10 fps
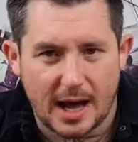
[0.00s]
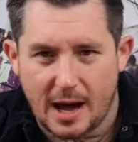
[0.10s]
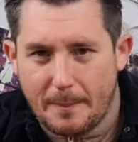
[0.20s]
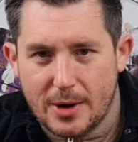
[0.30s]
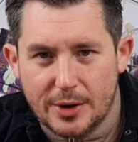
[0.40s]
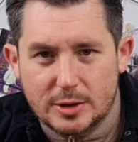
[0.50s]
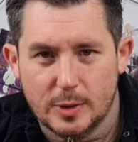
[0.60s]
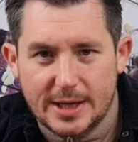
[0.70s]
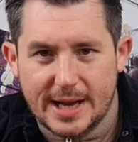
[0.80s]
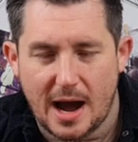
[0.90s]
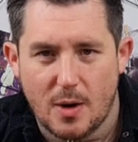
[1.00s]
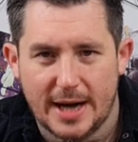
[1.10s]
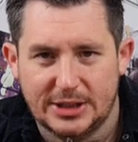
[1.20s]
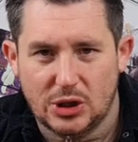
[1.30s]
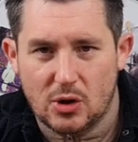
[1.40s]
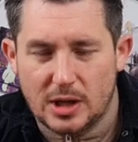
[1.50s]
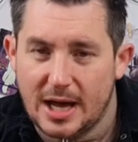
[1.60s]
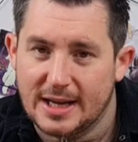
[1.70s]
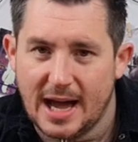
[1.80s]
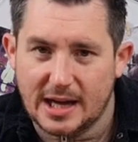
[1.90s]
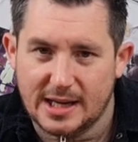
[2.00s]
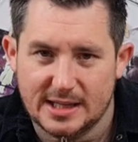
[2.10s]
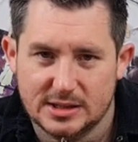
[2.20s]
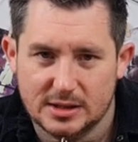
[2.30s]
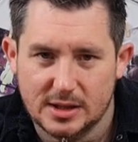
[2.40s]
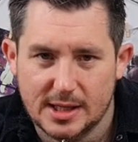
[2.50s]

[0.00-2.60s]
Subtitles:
I'll be honest with you now, I don't like haggis.